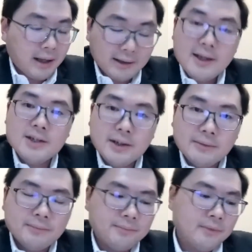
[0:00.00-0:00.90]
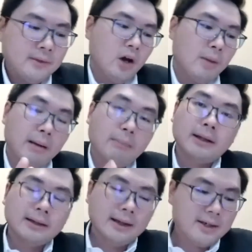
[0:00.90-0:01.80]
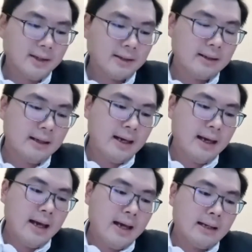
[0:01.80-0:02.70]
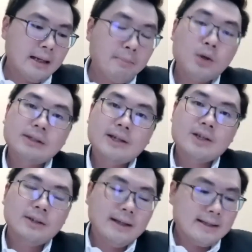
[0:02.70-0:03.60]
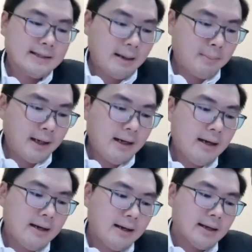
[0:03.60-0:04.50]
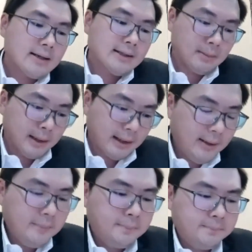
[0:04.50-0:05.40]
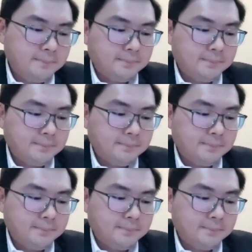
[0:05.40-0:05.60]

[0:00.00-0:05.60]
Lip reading: plantation, oil palm plantation. The position in Sabah is similar.